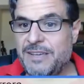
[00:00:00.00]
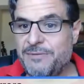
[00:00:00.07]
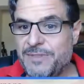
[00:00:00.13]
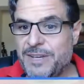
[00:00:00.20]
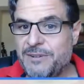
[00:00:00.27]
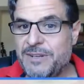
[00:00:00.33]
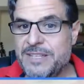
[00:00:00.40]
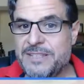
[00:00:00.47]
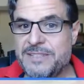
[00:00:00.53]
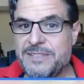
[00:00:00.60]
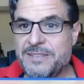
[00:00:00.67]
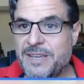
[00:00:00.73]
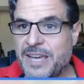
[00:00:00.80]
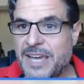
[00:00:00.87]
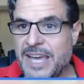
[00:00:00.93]
there
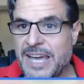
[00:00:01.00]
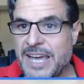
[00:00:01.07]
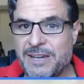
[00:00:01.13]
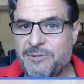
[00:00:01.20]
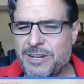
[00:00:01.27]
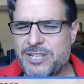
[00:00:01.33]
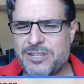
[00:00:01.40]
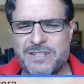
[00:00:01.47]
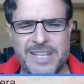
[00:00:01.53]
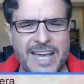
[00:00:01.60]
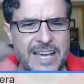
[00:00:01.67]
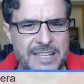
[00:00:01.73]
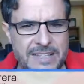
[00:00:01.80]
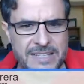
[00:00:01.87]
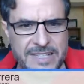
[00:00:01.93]
is any question,
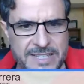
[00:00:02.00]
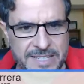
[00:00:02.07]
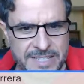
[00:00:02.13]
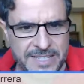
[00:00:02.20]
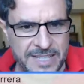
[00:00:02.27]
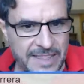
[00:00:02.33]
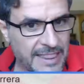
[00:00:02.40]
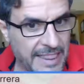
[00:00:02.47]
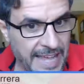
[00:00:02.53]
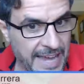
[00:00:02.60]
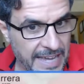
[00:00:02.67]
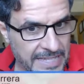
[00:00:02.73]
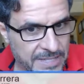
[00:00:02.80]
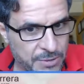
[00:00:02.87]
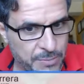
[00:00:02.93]
this is the
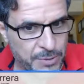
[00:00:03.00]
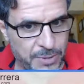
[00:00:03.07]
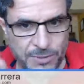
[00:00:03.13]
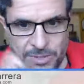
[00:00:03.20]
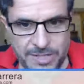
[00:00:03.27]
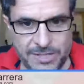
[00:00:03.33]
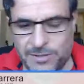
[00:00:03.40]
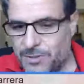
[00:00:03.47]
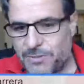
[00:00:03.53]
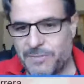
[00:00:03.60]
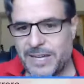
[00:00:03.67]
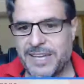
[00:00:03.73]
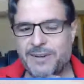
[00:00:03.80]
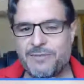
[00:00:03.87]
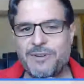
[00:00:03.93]
last opportunity to
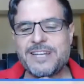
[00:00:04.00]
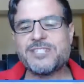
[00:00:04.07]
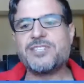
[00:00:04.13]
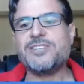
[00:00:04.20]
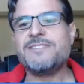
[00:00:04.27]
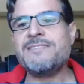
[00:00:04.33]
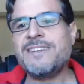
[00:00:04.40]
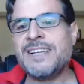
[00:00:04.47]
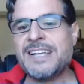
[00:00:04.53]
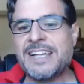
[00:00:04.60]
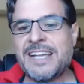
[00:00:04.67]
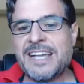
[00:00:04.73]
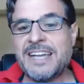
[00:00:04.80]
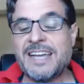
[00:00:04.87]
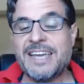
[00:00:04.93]
make a question.
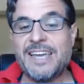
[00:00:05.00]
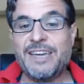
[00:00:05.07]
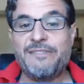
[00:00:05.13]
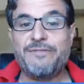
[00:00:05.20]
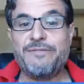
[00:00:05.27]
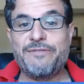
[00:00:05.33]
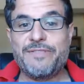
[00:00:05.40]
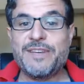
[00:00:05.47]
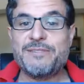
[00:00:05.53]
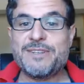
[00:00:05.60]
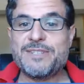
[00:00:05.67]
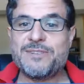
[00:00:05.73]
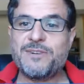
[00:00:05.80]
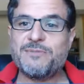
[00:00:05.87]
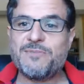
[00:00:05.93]
If there
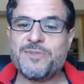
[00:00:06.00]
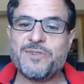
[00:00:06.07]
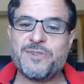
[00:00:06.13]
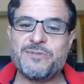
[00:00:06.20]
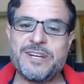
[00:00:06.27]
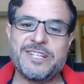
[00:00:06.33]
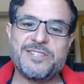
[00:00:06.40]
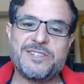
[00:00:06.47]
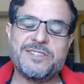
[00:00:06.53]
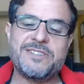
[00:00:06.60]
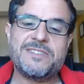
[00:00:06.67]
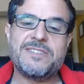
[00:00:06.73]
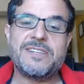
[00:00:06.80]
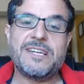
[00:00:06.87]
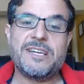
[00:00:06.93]
is no more
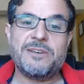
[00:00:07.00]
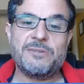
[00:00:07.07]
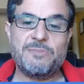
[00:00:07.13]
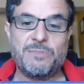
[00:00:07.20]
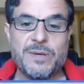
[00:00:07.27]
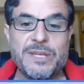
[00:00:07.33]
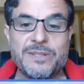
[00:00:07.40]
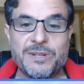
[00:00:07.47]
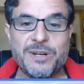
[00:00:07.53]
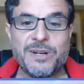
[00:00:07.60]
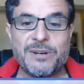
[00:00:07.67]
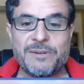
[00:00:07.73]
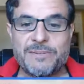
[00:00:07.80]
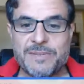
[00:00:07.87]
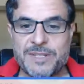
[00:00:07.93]
questions,
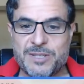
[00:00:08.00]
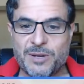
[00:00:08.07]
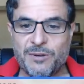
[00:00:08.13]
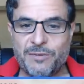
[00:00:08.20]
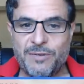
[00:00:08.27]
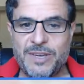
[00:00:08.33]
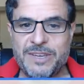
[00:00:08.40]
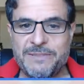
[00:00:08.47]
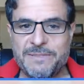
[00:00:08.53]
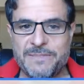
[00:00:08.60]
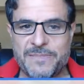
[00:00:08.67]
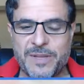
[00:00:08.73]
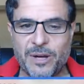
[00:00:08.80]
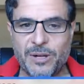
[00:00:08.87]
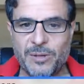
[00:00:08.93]
Peter, Sophie,
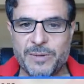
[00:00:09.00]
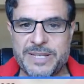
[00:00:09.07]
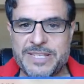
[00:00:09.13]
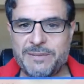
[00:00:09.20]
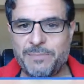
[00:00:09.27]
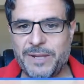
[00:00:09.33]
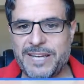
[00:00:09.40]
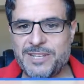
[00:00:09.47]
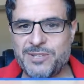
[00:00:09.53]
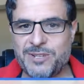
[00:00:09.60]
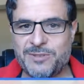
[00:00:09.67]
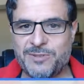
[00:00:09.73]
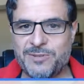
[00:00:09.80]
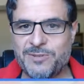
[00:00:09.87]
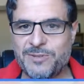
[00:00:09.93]
always a pleasure
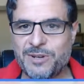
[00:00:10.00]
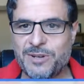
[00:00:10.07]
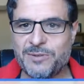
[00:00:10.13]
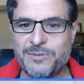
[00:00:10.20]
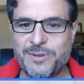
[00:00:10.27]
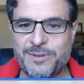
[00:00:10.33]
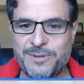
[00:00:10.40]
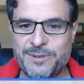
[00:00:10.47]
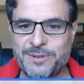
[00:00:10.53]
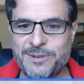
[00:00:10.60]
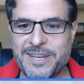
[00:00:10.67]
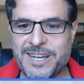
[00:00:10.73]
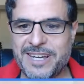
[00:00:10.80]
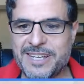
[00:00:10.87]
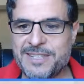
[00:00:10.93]
to talk with you
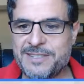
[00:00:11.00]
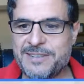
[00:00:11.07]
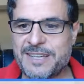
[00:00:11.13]
guys,